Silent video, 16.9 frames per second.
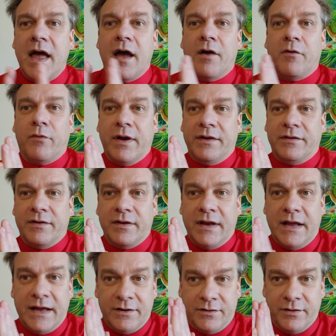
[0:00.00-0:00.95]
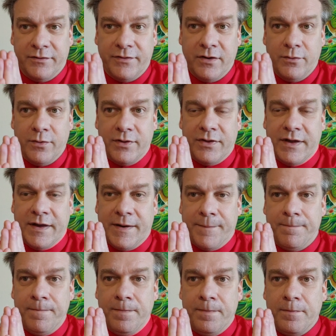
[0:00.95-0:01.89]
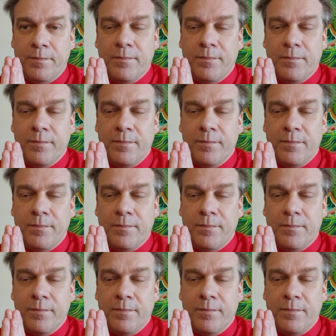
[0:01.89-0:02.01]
a recent interview with him,